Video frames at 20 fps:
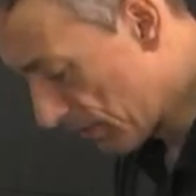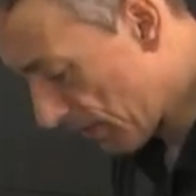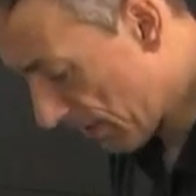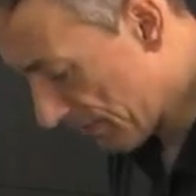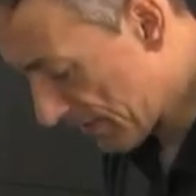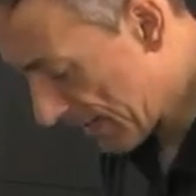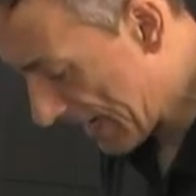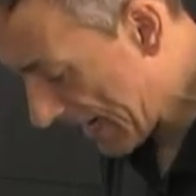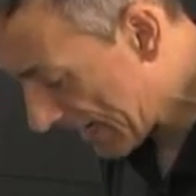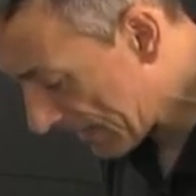you
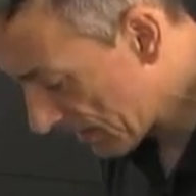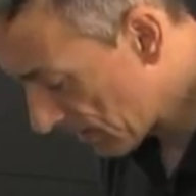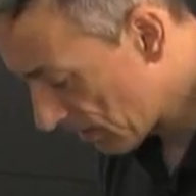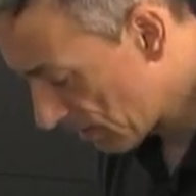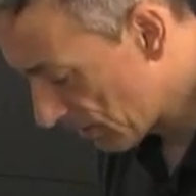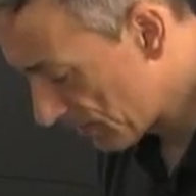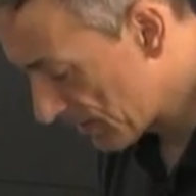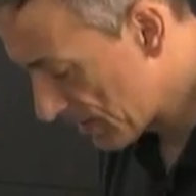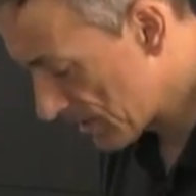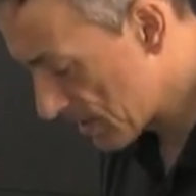have the handle
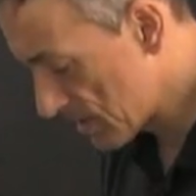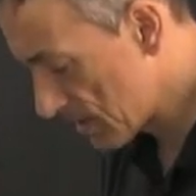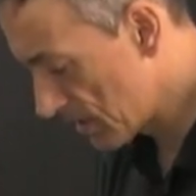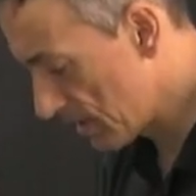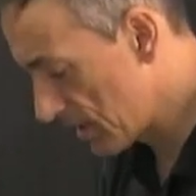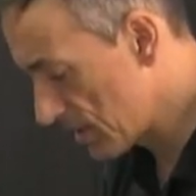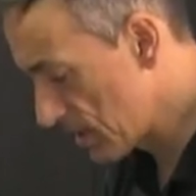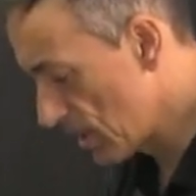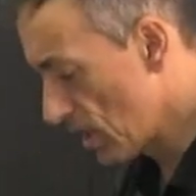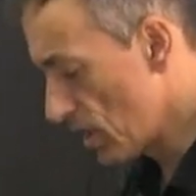on this
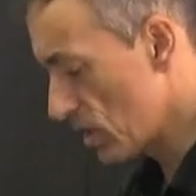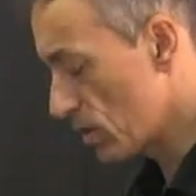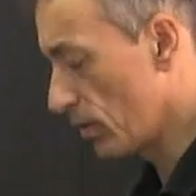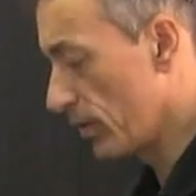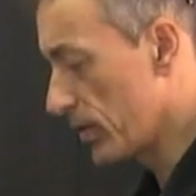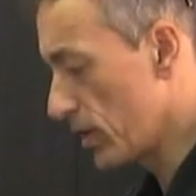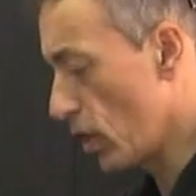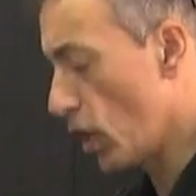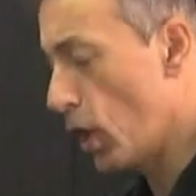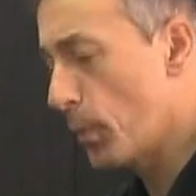side, so
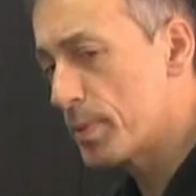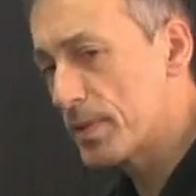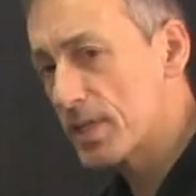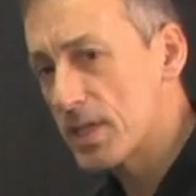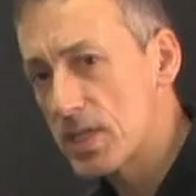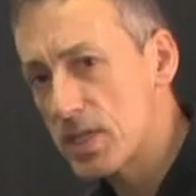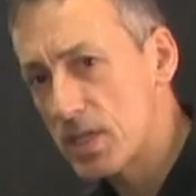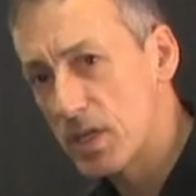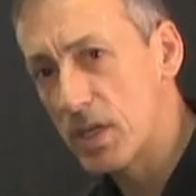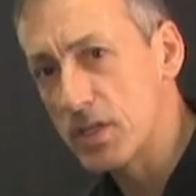on the
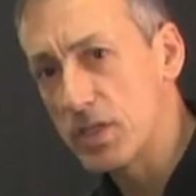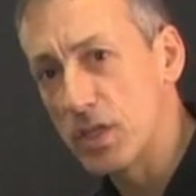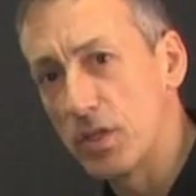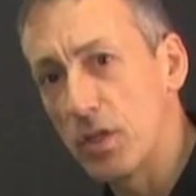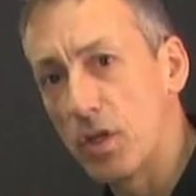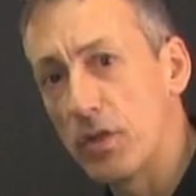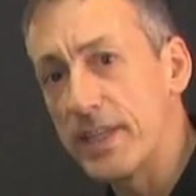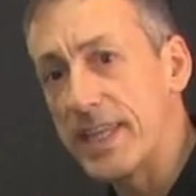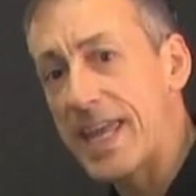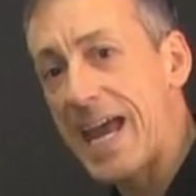opposite side
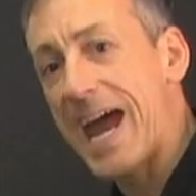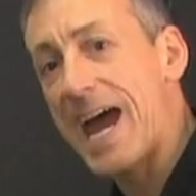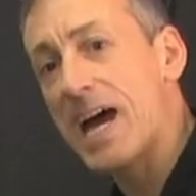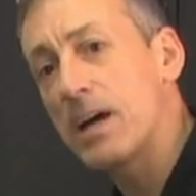and on the